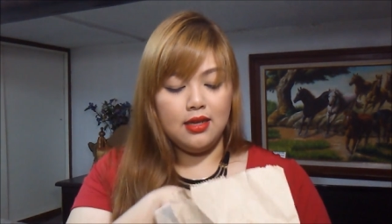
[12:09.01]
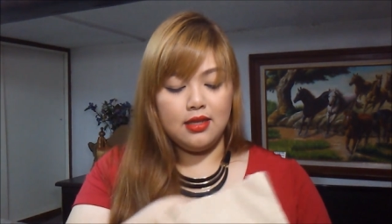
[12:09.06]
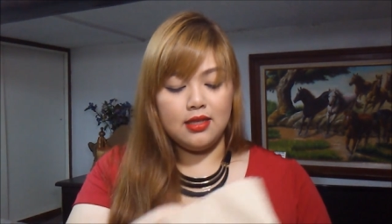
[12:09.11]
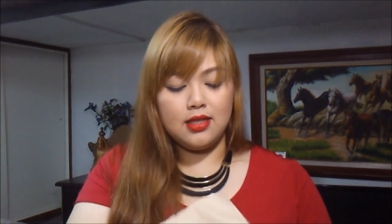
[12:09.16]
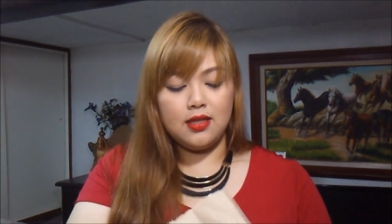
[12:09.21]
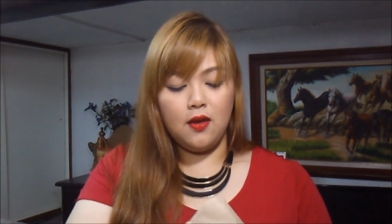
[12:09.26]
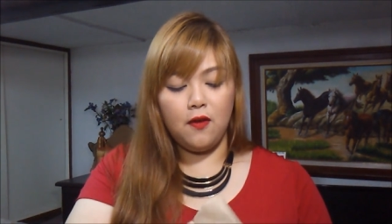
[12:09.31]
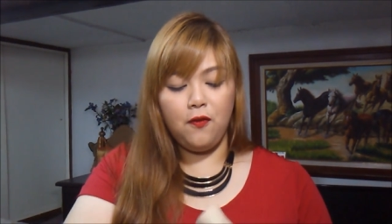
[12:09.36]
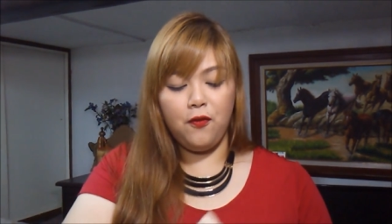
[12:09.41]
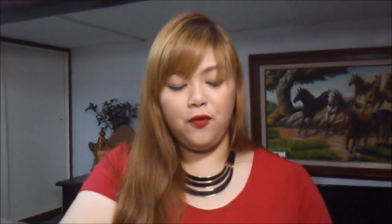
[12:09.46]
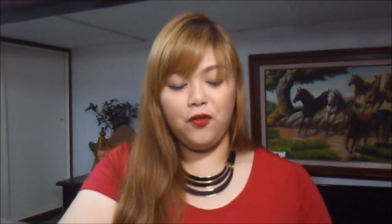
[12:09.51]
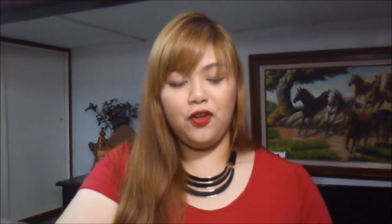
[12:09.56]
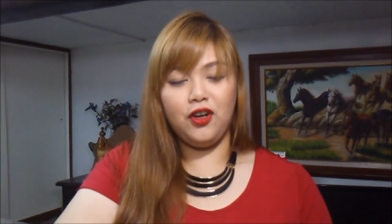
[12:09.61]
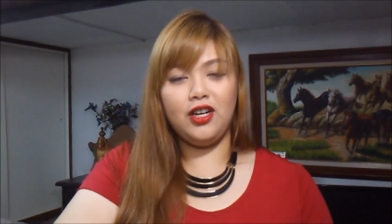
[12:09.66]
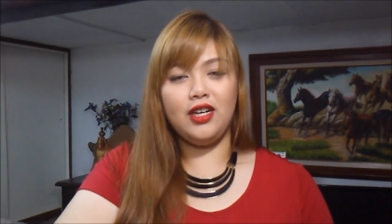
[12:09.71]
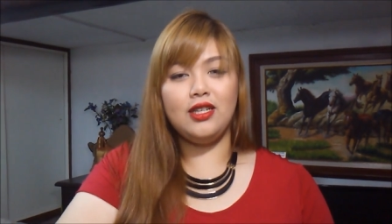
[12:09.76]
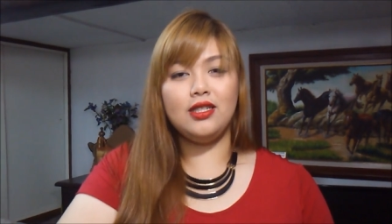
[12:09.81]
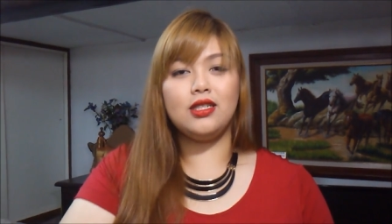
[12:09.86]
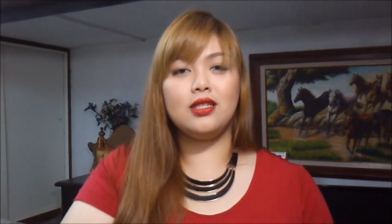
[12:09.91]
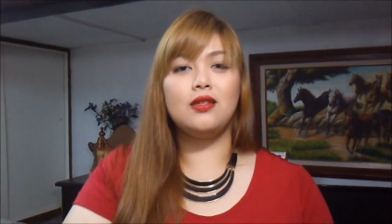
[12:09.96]
So
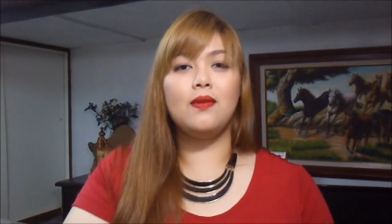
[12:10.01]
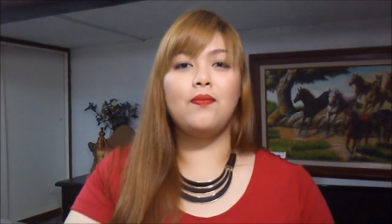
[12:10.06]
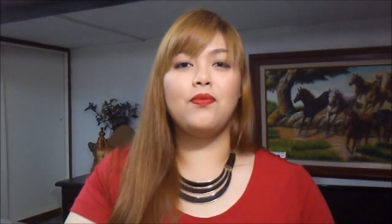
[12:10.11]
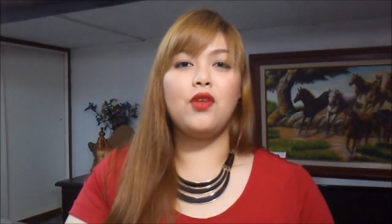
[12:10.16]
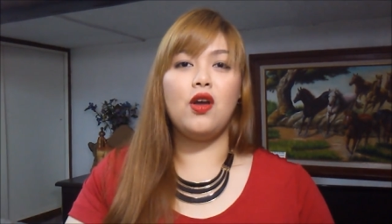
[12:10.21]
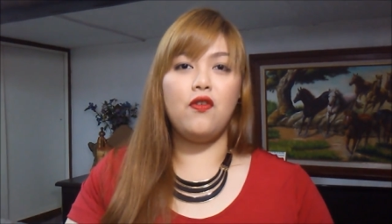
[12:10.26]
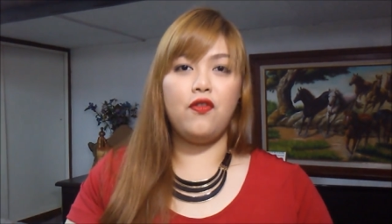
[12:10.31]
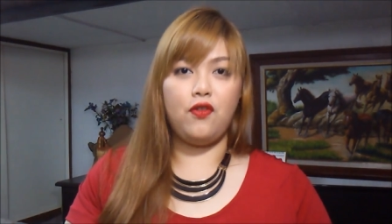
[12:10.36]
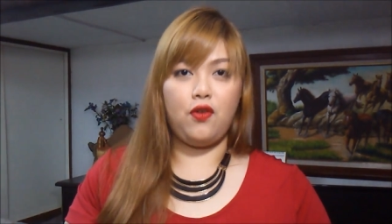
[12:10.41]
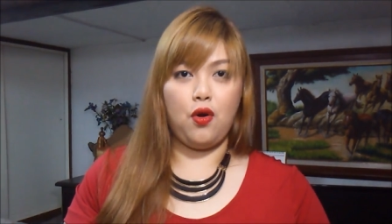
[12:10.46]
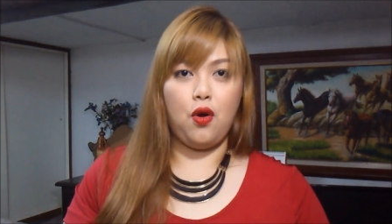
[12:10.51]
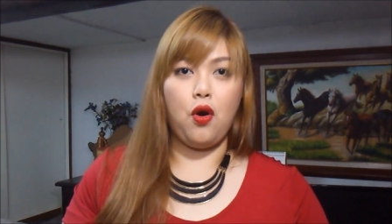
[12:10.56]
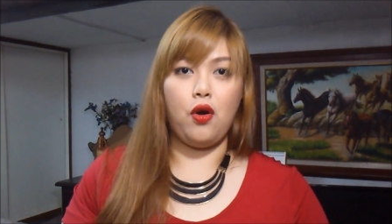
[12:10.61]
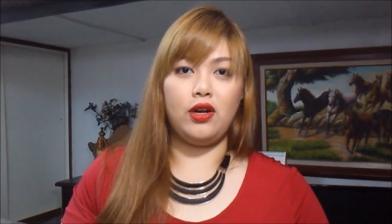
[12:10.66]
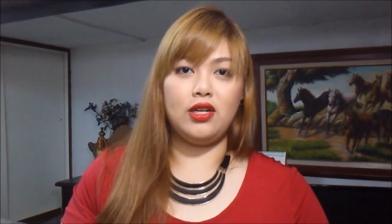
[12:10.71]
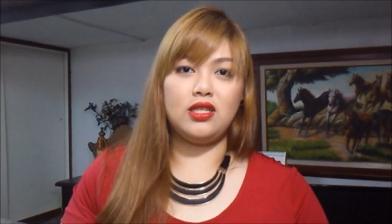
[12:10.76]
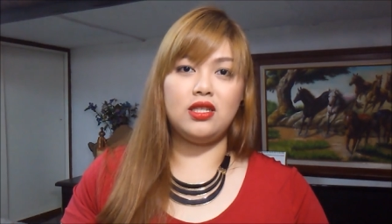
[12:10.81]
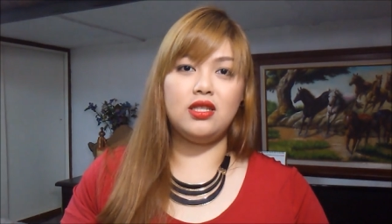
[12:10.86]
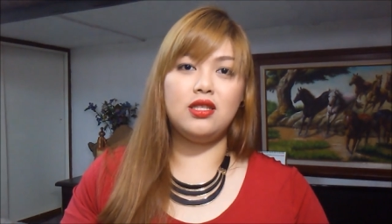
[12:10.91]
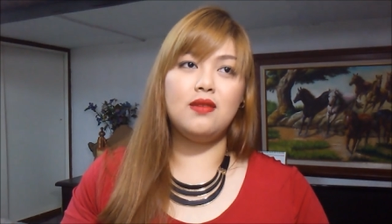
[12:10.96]
first, of
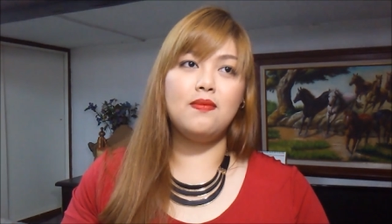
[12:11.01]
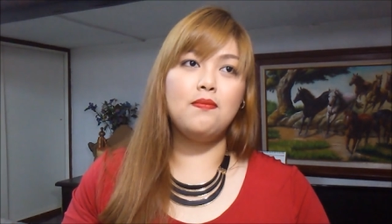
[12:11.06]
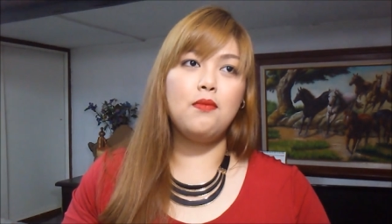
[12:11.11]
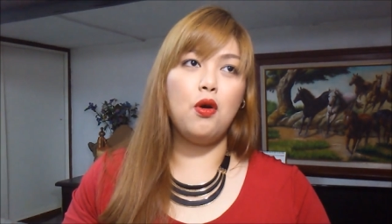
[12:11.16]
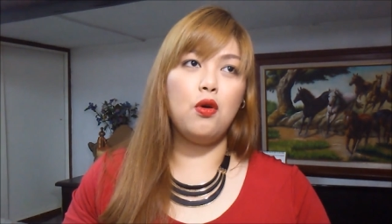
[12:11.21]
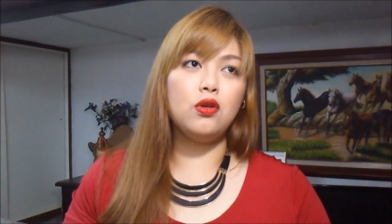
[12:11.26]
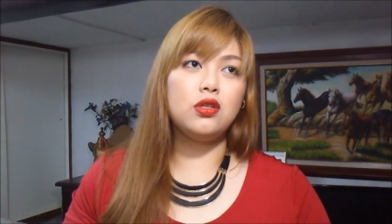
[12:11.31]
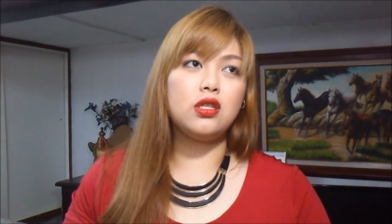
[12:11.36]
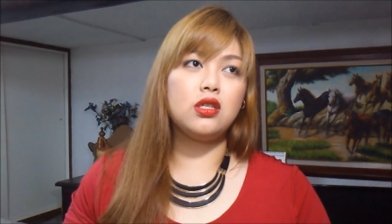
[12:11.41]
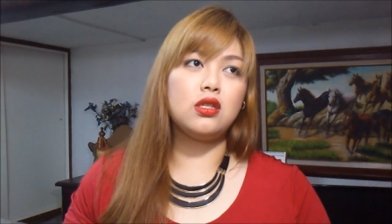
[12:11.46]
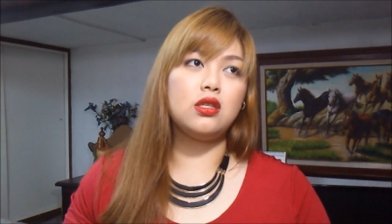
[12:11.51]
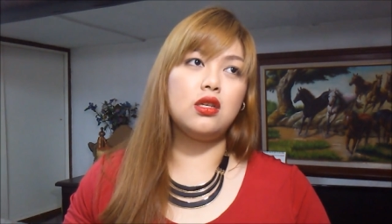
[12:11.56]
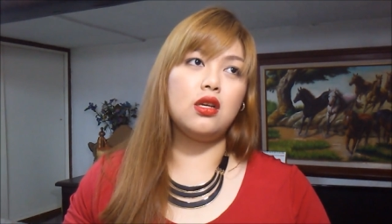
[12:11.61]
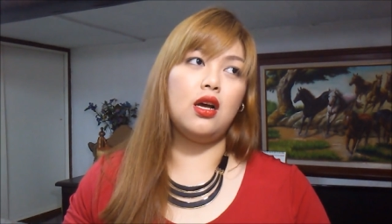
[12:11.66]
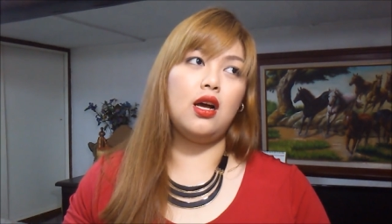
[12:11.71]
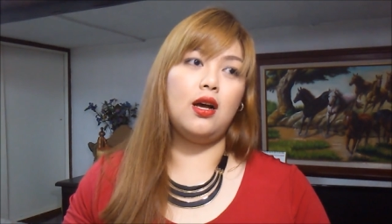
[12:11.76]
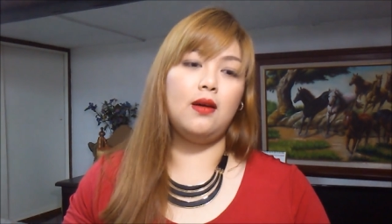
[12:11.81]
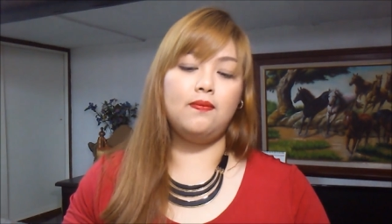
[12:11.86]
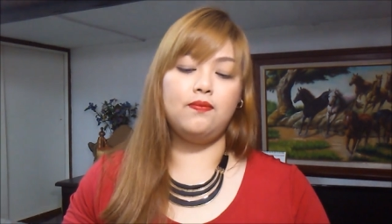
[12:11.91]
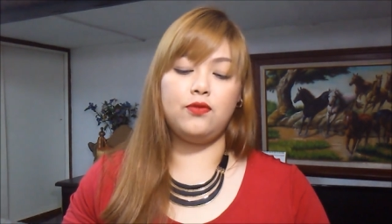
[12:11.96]
course, the most
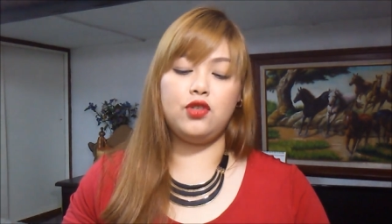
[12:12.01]
um,